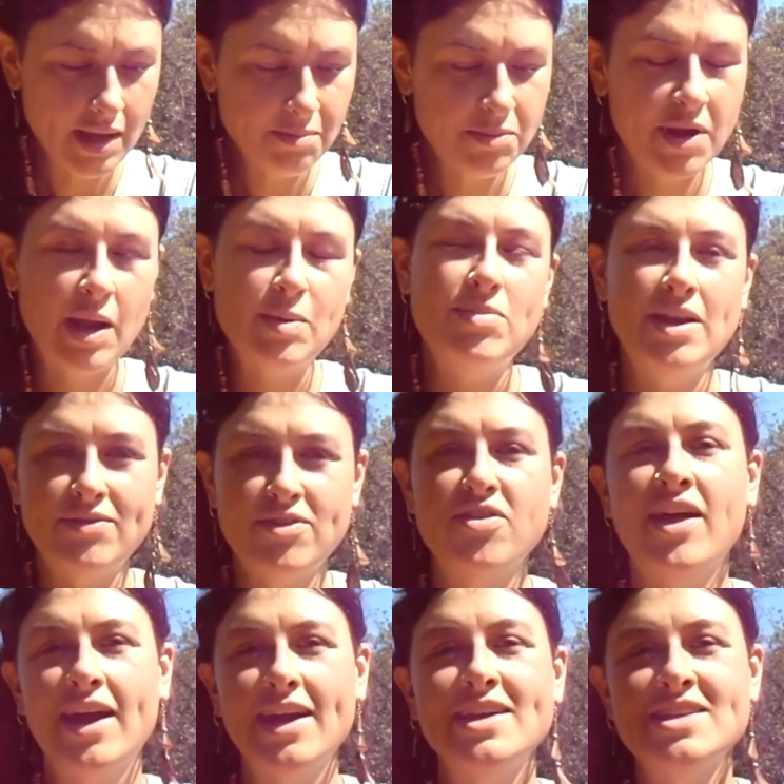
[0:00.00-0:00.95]
but I believe
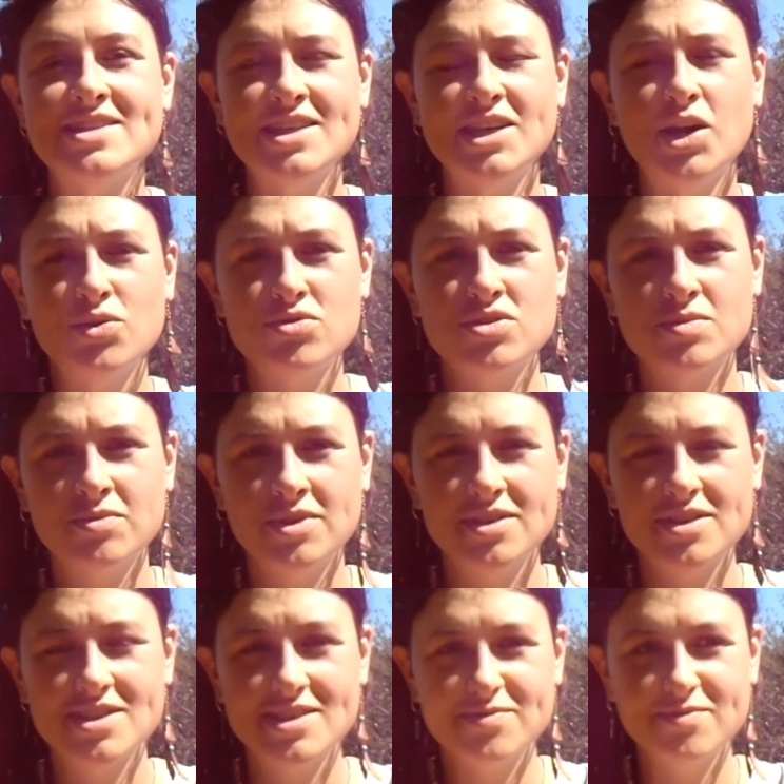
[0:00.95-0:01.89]
that is the
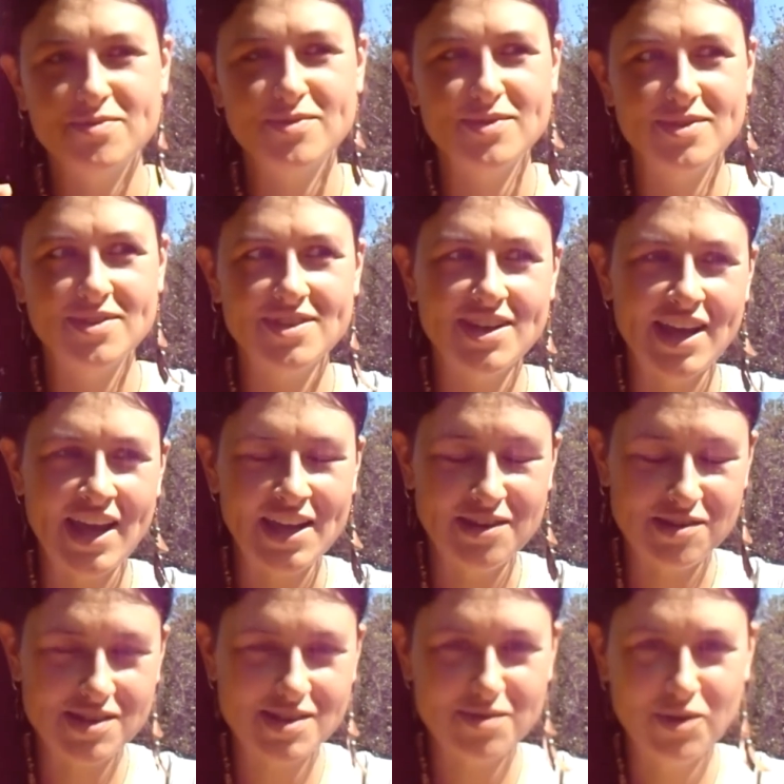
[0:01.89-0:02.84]
ultimate
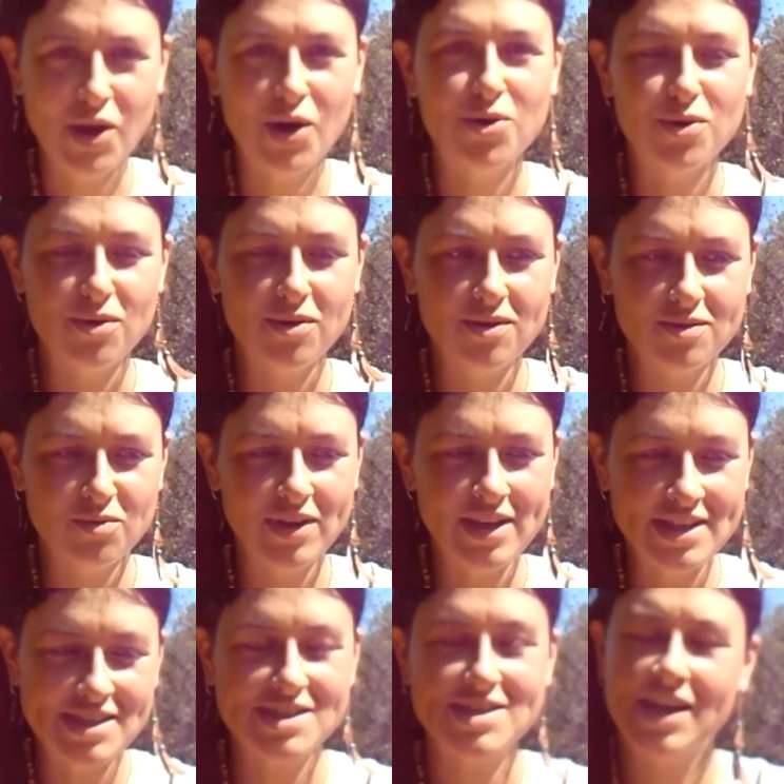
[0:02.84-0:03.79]
end goal,
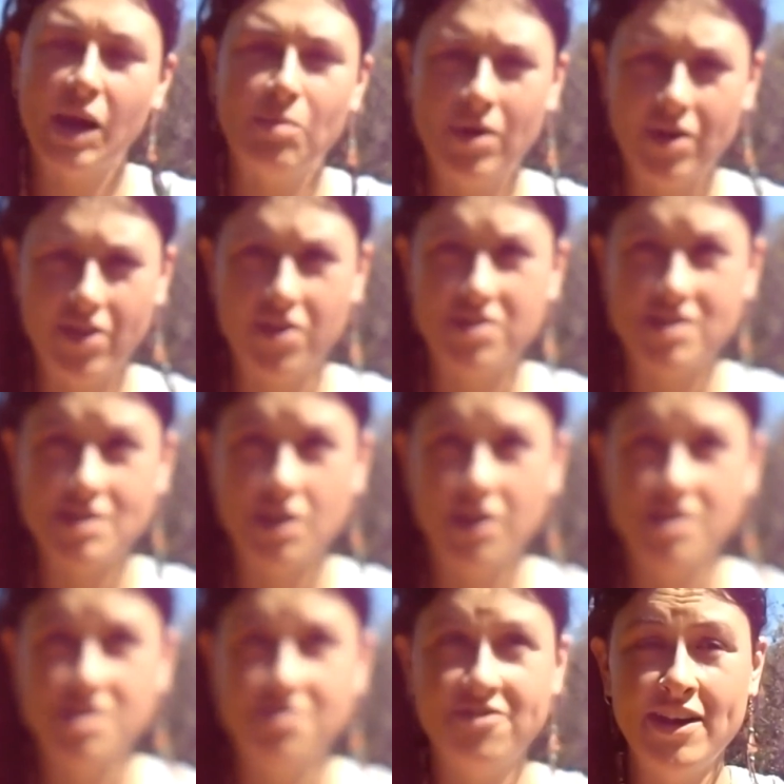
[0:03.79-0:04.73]
is to come out the other
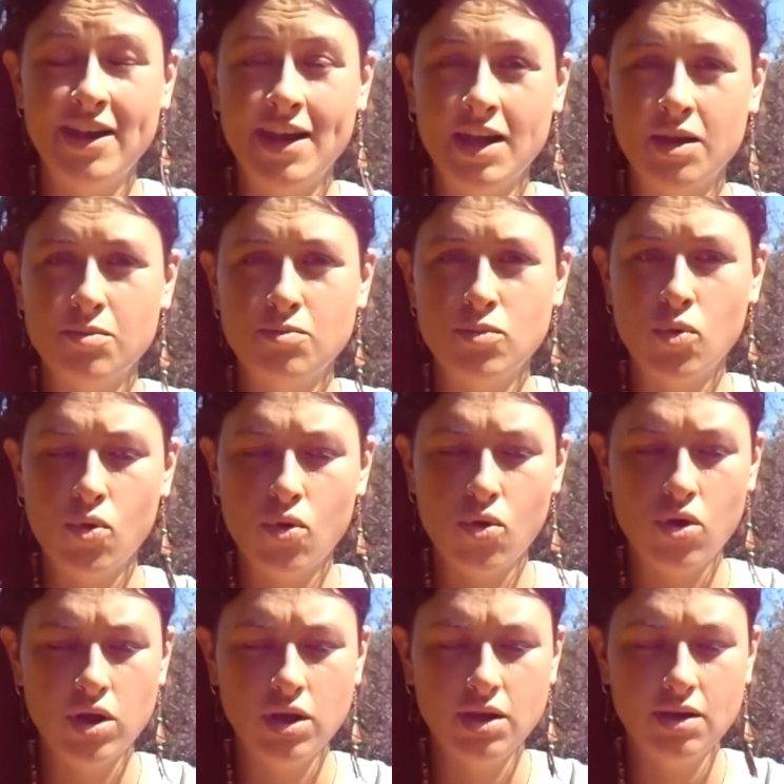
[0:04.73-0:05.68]
side feeling
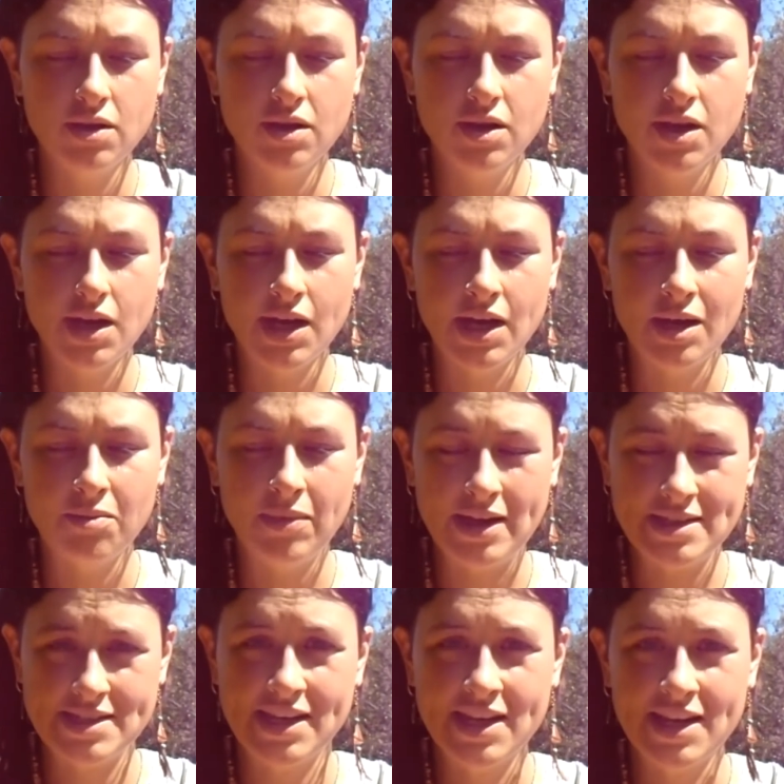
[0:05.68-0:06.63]
more
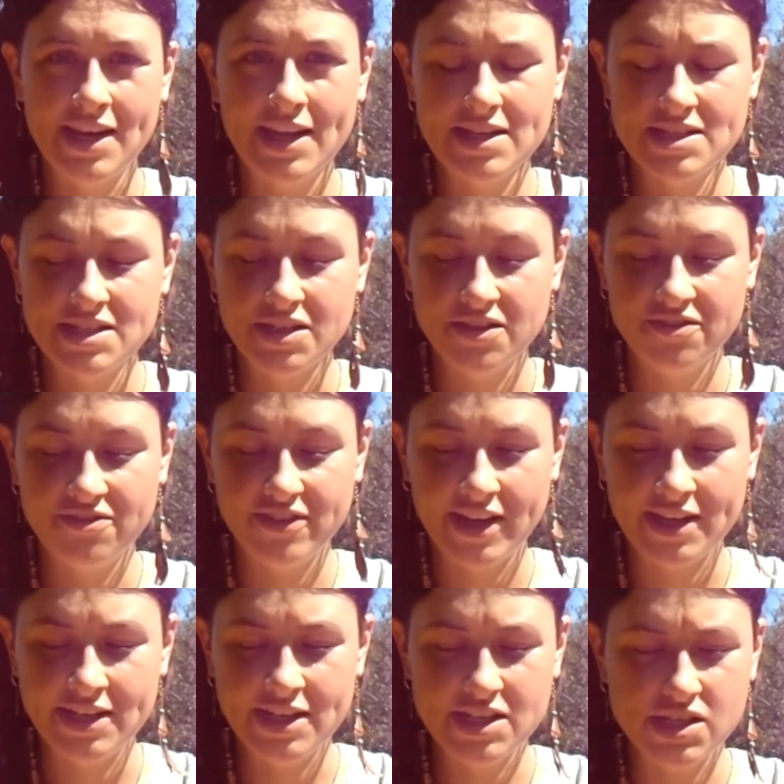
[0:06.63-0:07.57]
as a collective.
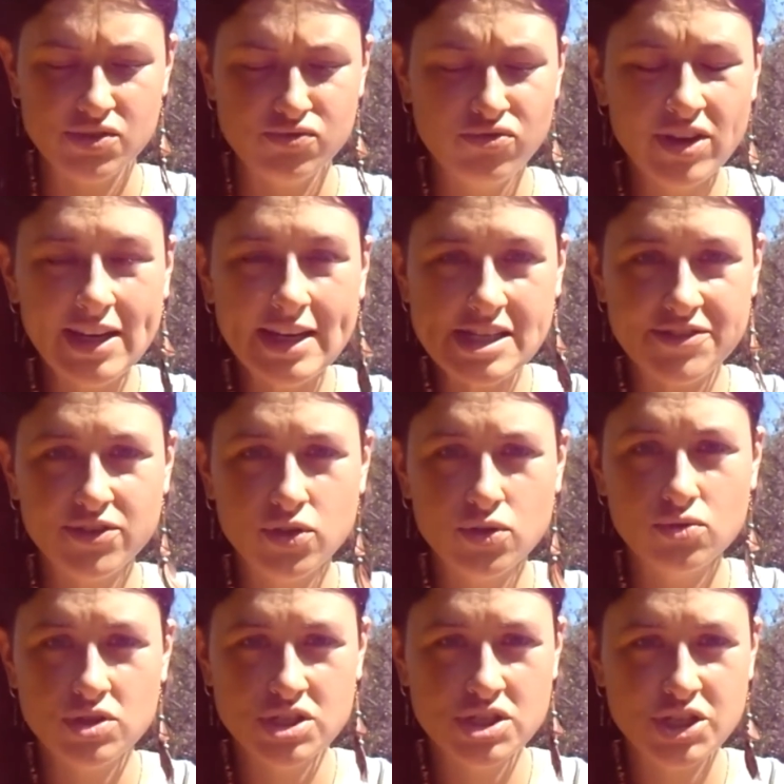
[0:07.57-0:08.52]
And it's really
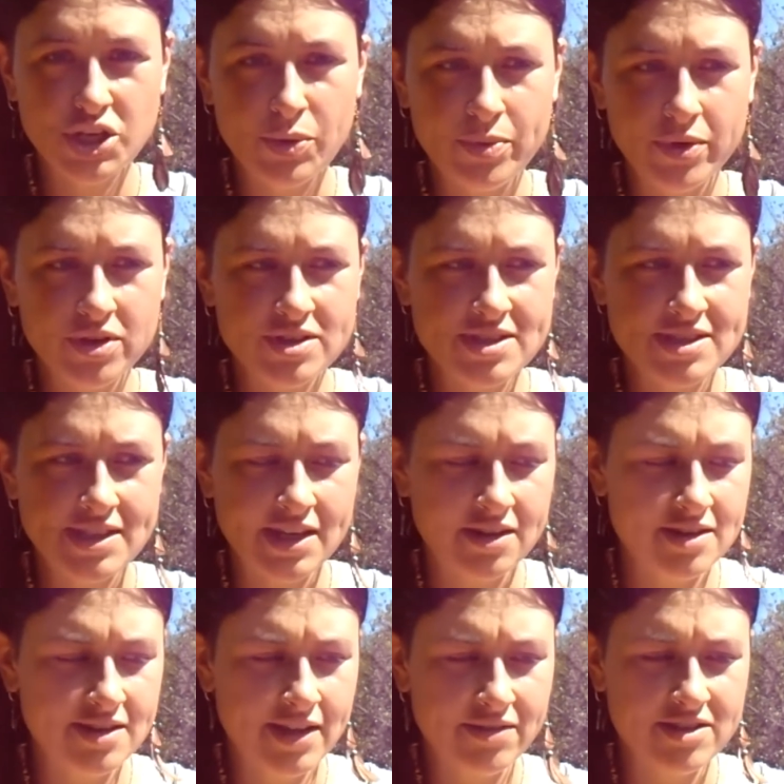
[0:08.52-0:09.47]
difficult to do because
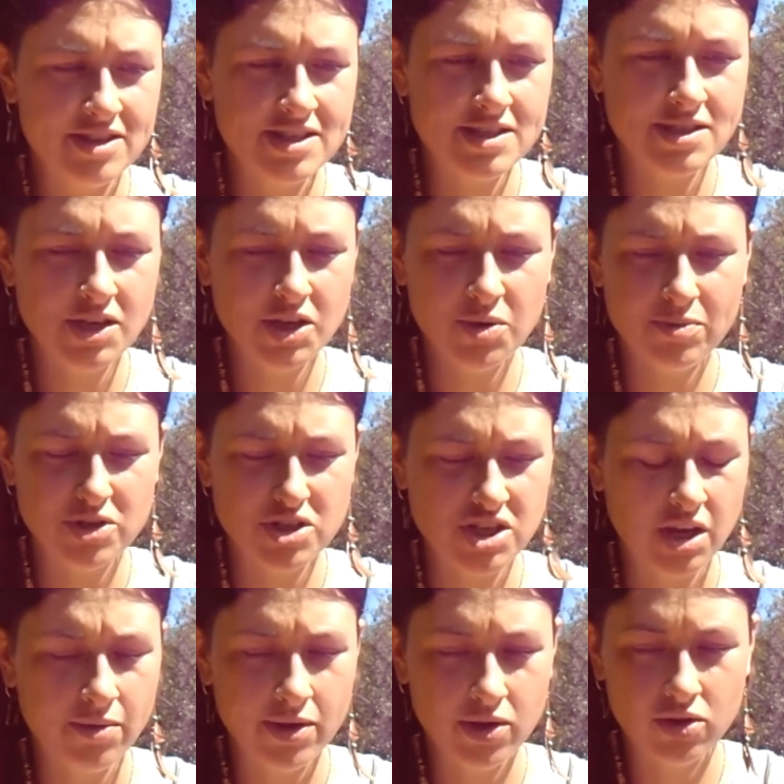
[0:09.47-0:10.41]
there is so much
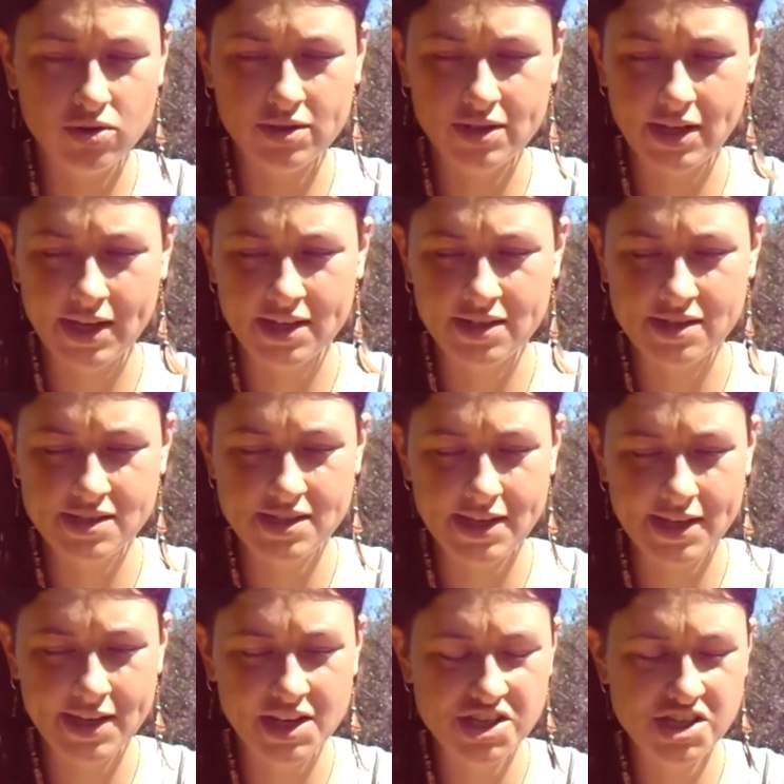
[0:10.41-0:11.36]
going on and
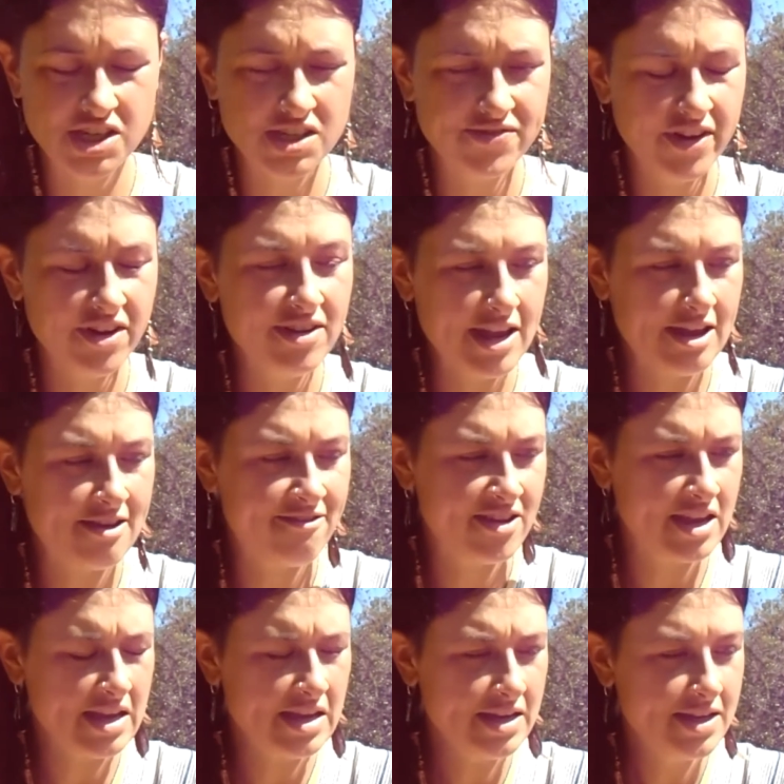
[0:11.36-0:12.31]
energy is very
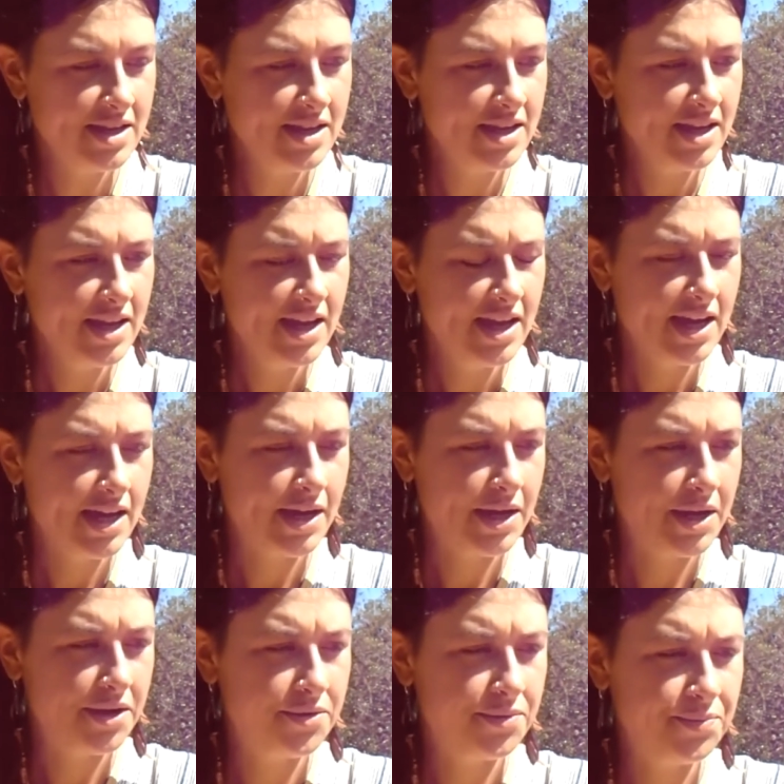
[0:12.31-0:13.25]
heavy.
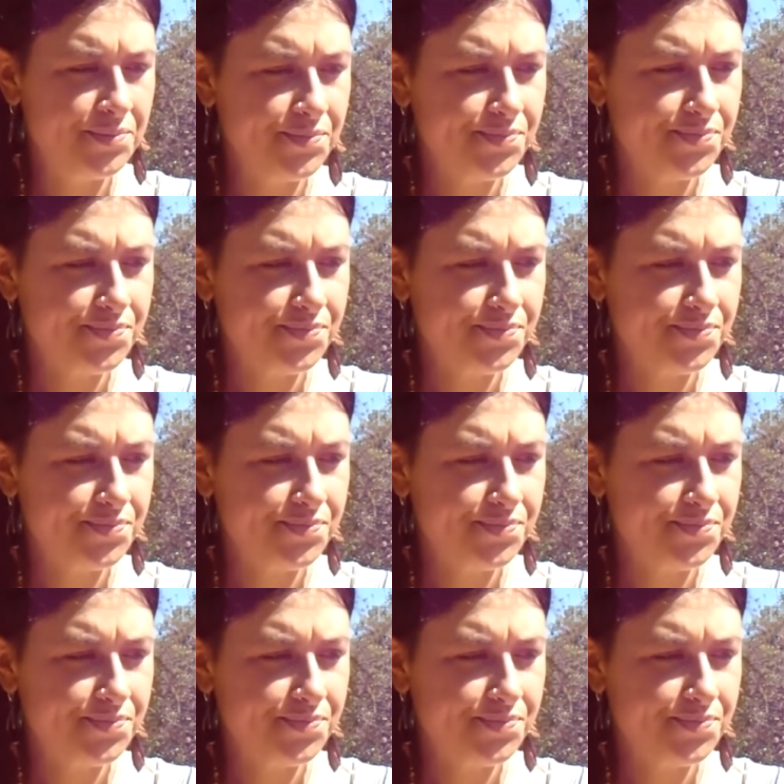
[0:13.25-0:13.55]
And